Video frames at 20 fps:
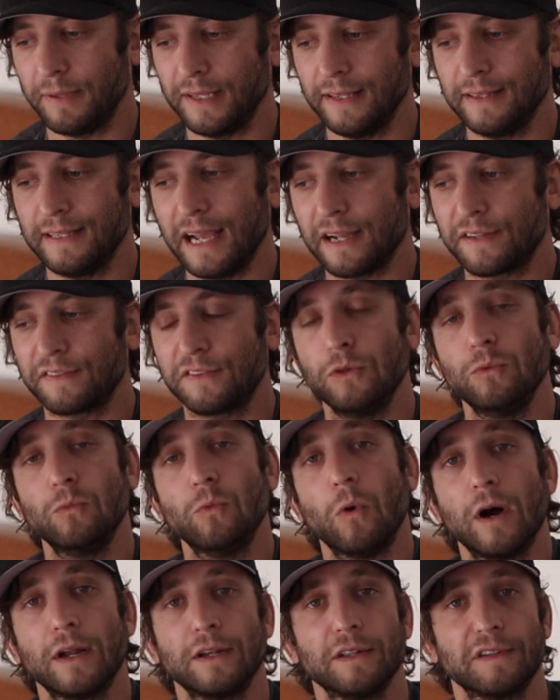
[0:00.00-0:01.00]
but next you
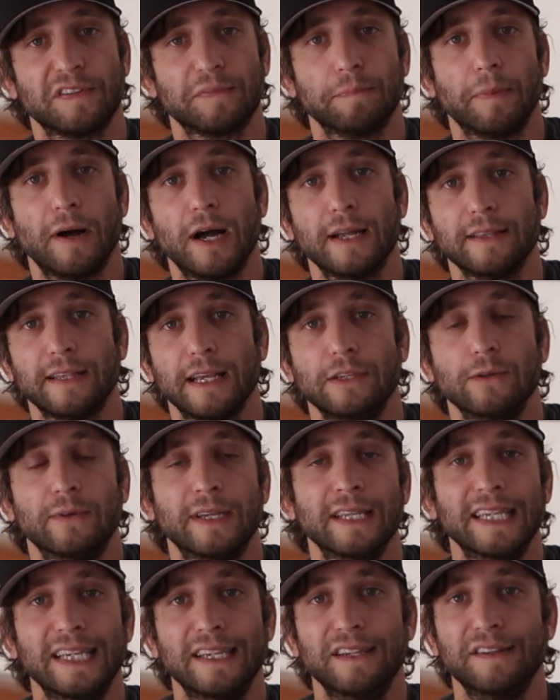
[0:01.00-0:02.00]
want a spot that you
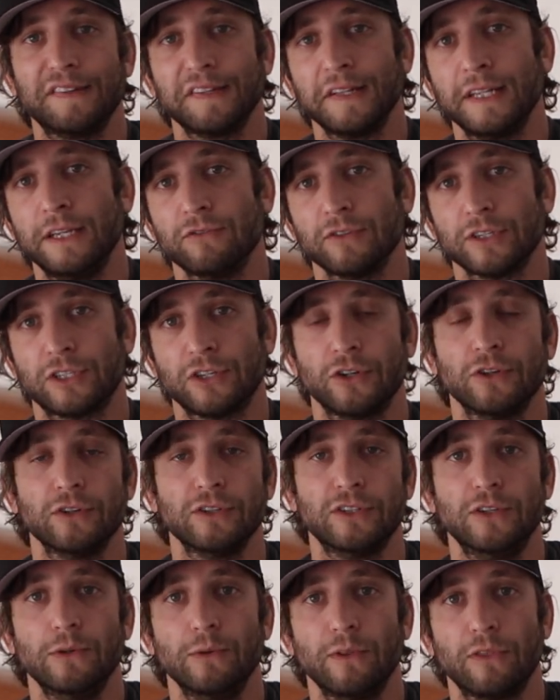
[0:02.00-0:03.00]
can easily
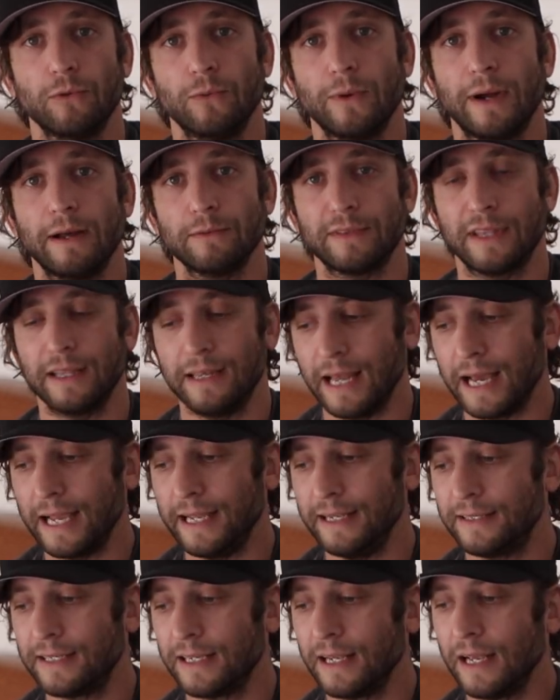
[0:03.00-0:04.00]
return to throughout the
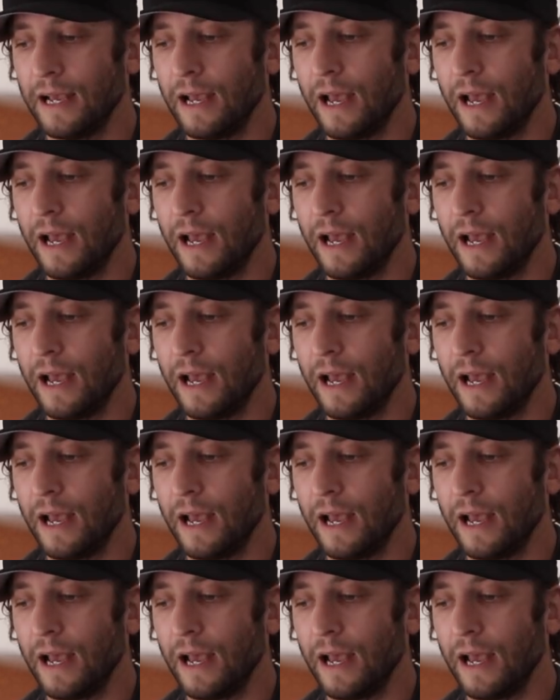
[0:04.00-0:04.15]
night.